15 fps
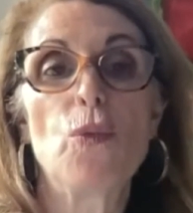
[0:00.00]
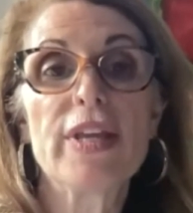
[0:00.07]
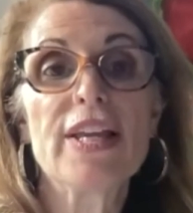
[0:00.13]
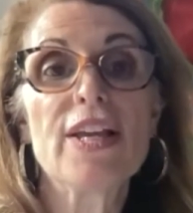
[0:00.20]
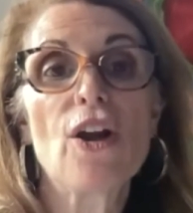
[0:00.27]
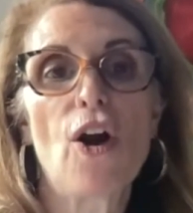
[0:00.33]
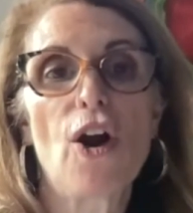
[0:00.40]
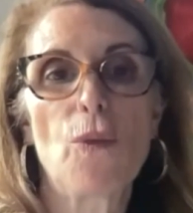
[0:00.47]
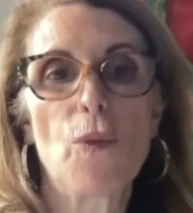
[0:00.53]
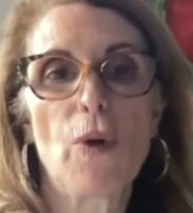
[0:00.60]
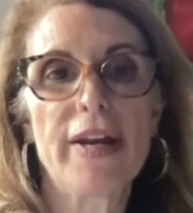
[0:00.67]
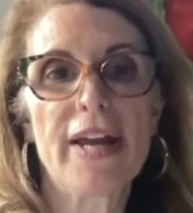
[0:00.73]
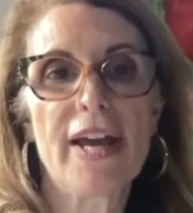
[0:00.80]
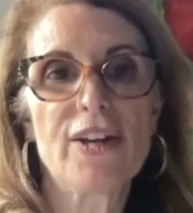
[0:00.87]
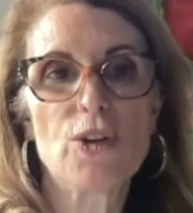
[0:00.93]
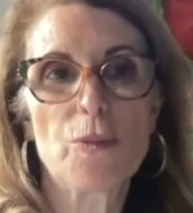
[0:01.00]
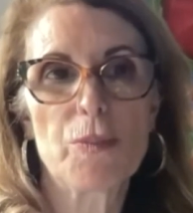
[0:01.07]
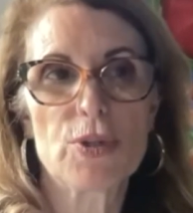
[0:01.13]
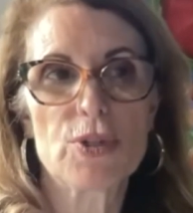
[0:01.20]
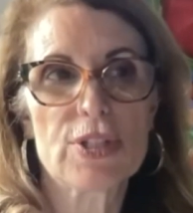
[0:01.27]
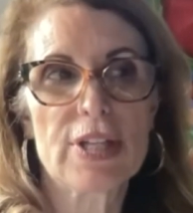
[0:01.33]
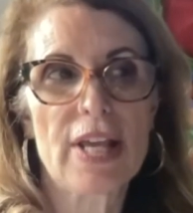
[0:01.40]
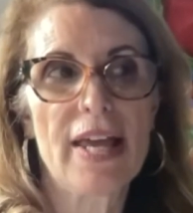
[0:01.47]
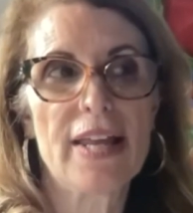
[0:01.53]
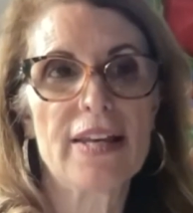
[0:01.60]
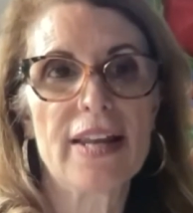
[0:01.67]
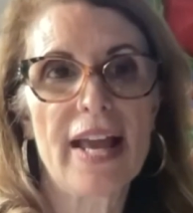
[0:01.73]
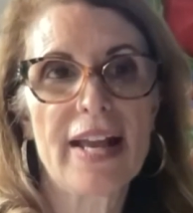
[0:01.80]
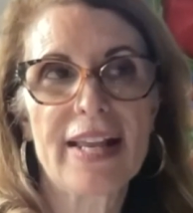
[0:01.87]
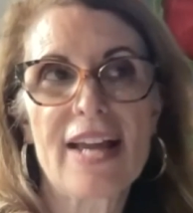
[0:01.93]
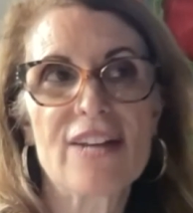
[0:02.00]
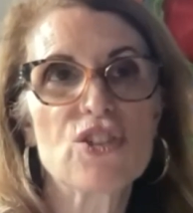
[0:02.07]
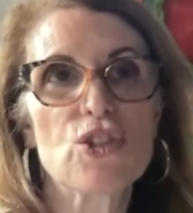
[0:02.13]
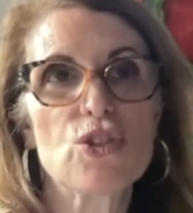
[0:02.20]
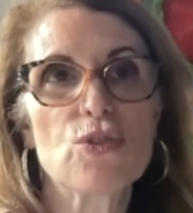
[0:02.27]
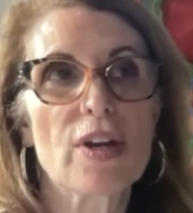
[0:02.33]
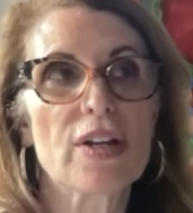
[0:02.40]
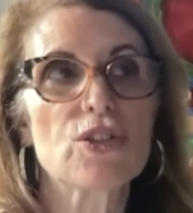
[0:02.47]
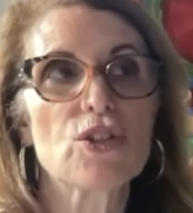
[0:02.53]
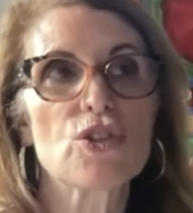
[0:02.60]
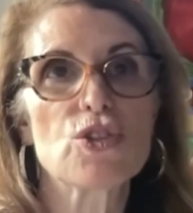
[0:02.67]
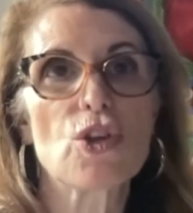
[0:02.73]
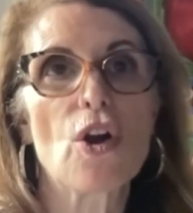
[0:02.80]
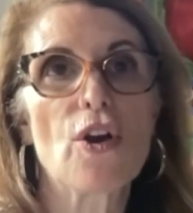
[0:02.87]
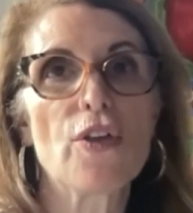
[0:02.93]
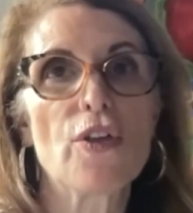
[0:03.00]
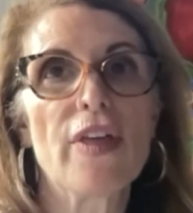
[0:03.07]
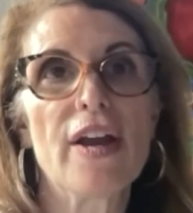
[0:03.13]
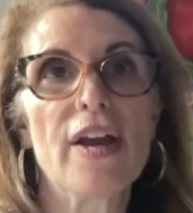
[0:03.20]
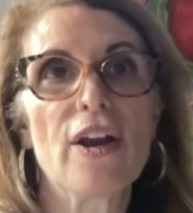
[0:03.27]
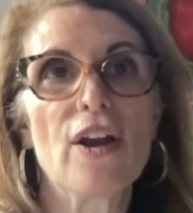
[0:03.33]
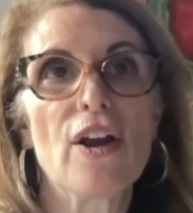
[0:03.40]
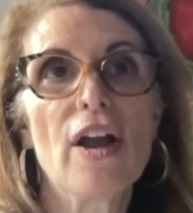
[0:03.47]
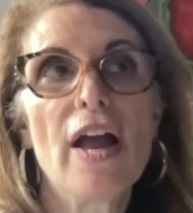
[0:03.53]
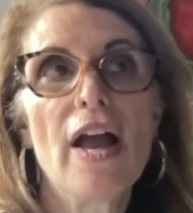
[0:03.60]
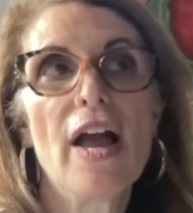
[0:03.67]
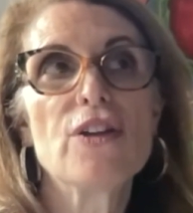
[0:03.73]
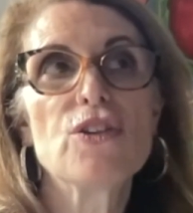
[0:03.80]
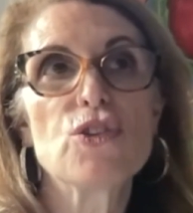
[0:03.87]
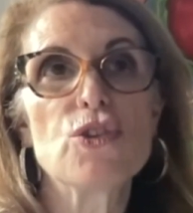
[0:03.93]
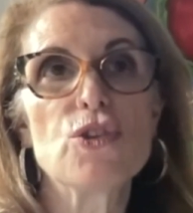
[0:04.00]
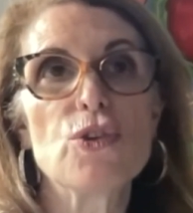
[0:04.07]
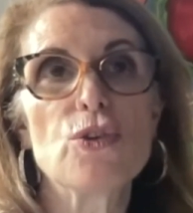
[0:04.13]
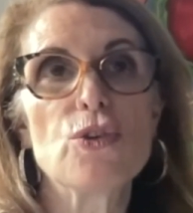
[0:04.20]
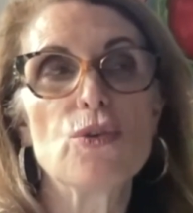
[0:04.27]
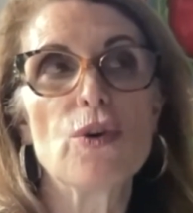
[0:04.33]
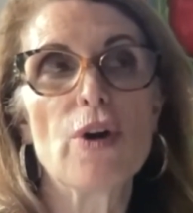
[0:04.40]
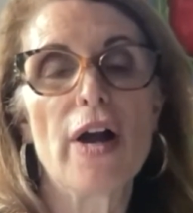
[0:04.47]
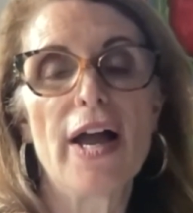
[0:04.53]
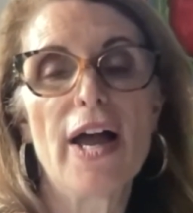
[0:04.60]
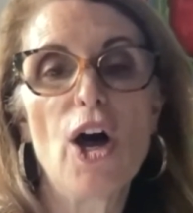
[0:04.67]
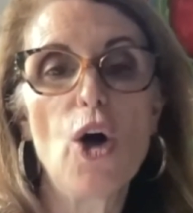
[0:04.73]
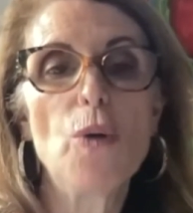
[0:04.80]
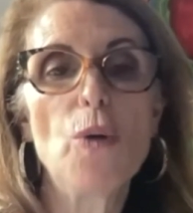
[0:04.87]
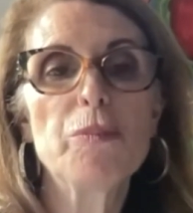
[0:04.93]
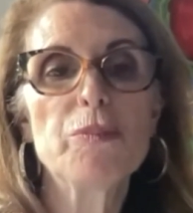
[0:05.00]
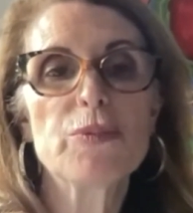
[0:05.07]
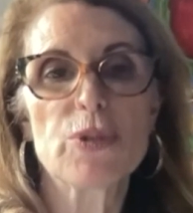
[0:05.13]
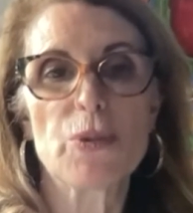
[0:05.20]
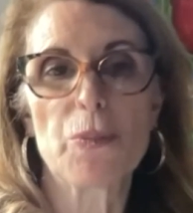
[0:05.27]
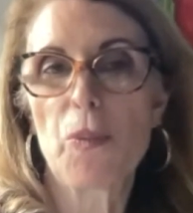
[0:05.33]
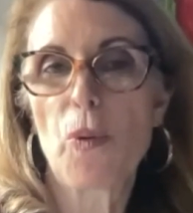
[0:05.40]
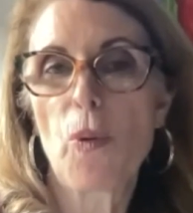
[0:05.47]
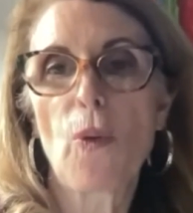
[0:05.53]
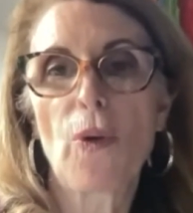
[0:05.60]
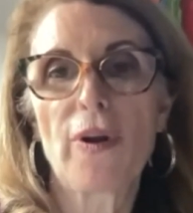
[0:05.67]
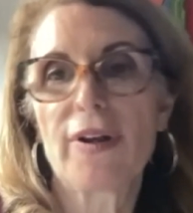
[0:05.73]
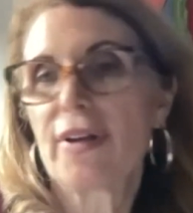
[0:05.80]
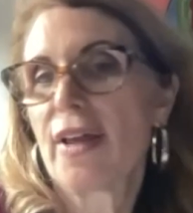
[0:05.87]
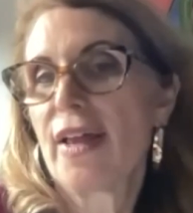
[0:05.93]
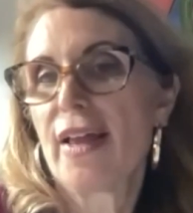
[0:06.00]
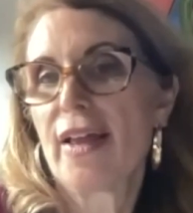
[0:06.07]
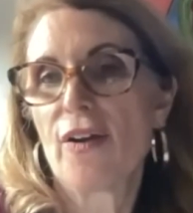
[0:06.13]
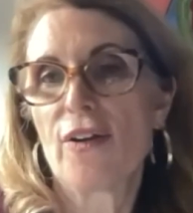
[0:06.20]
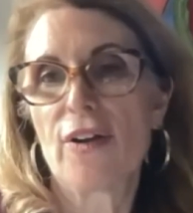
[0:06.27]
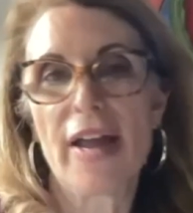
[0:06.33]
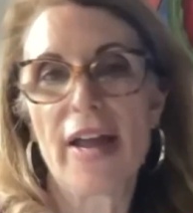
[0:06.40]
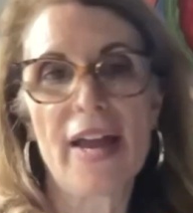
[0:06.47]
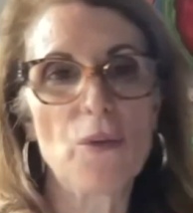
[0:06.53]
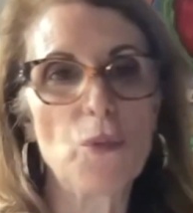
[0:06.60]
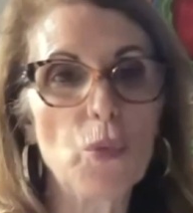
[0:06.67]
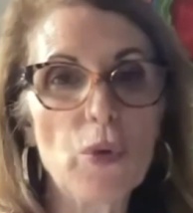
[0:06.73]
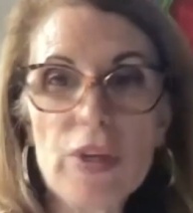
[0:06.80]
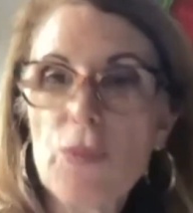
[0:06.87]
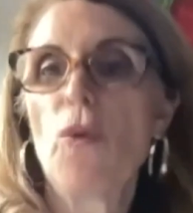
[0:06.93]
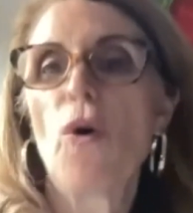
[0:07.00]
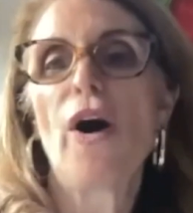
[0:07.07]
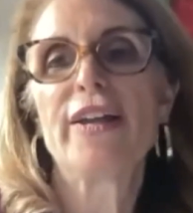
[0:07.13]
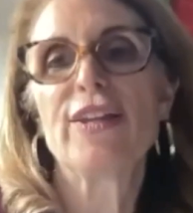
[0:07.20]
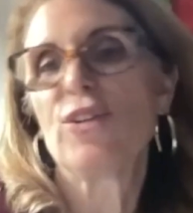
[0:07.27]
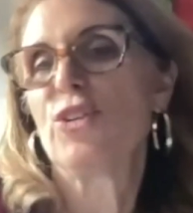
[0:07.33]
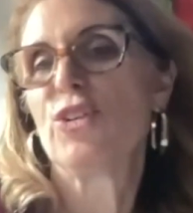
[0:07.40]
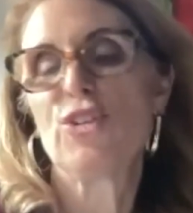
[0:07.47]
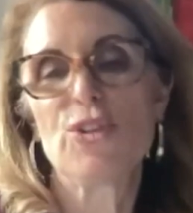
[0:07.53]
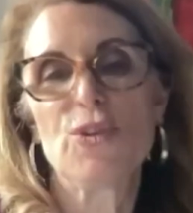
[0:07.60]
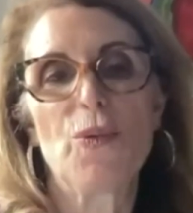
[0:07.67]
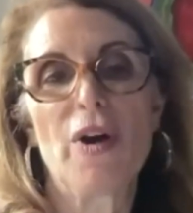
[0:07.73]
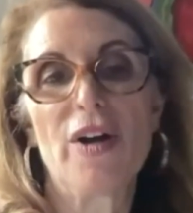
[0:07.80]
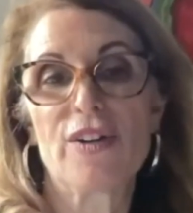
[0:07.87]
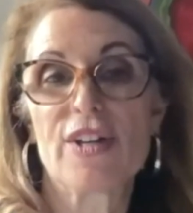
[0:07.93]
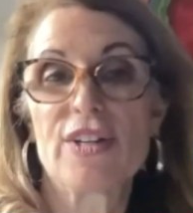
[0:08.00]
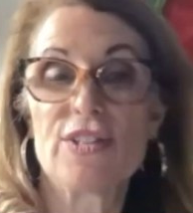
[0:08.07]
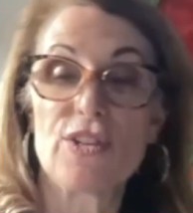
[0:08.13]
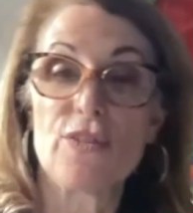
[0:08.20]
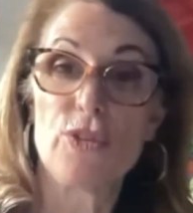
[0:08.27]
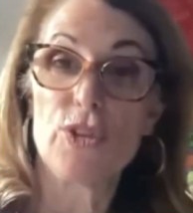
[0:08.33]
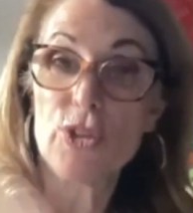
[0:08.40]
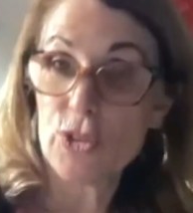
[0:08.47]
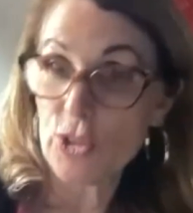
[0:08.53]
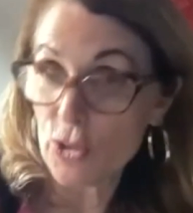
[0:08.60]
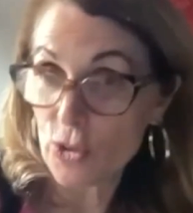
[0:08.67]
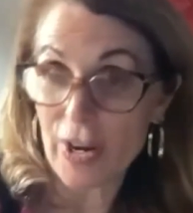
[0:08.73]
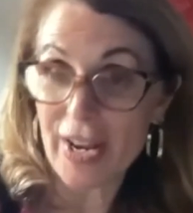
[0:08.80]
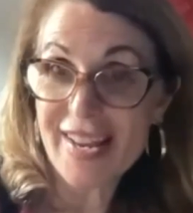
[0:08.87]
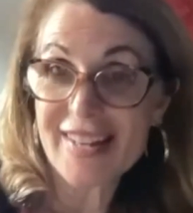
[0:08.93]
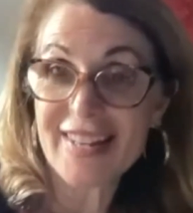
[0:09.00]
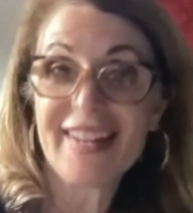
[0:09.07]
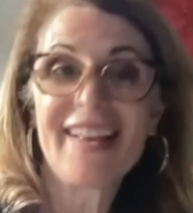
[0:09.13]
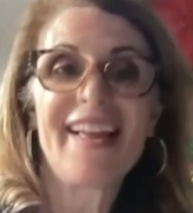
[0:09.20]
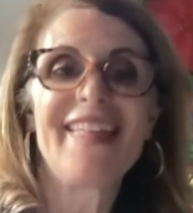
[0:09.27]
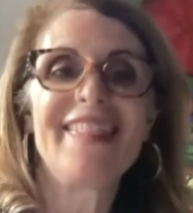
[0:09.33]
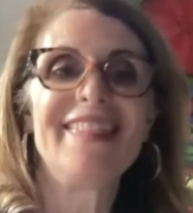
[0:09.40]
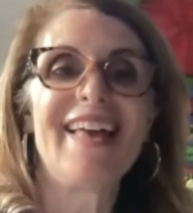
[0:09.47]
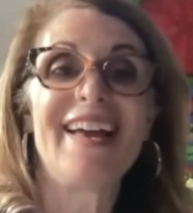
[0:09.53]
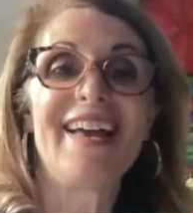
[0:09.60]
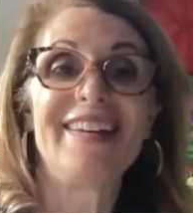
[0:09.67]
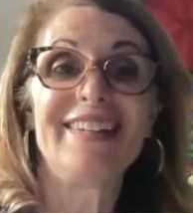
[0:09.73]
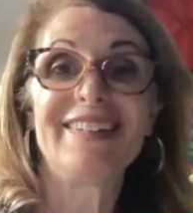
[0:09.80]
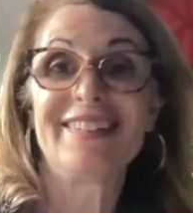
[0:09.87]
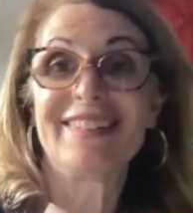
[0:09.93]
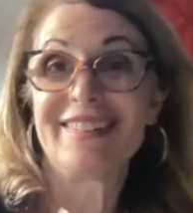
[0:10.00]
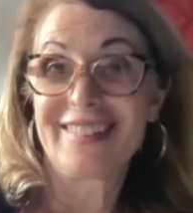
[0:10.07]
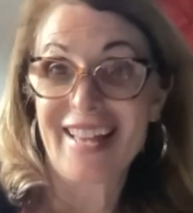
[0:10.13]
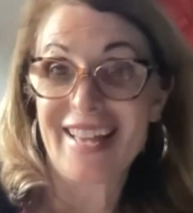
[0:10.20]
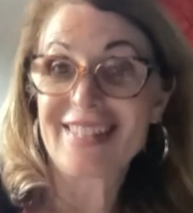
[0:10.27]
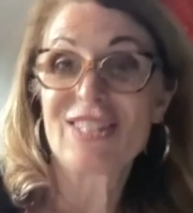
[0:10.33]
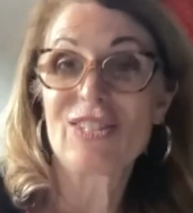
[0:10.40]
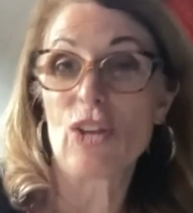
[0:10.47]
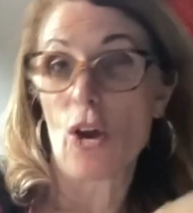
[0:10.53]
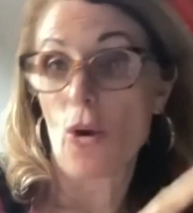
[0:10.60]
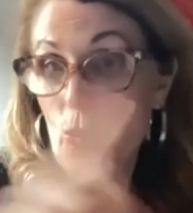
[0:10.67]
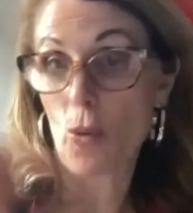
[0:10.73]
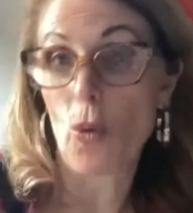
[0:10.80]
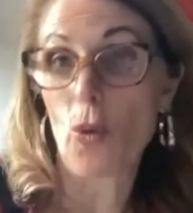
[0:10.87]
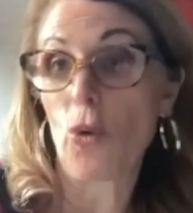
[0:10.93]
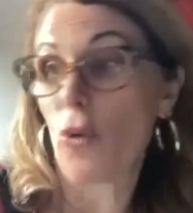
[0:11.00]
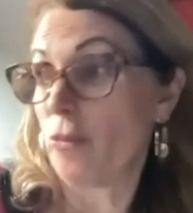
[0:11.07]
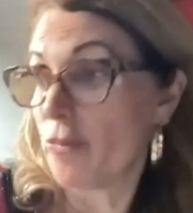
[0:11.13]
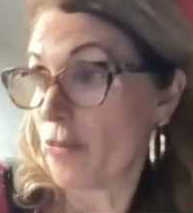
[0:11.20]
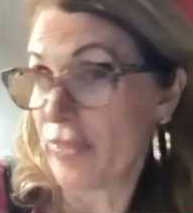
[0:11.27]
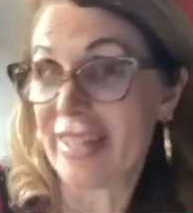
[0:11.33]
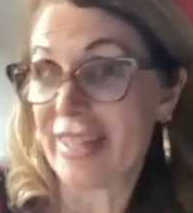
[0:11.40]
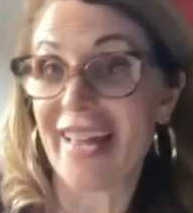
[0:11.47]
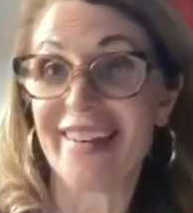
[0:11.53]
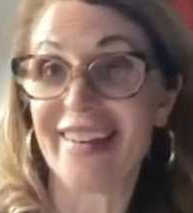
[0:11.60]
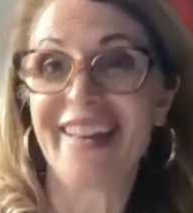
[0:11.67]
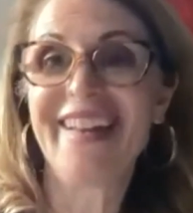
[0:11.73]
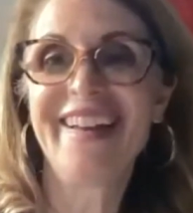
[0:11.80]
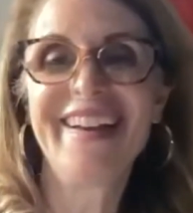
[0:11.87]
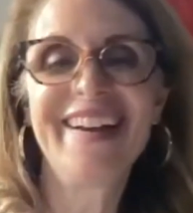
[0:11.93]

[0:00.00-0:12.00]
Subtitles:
we are 100%, casting directors are there to help, support, and we want you to do well. Because if you do great, then that's a role done.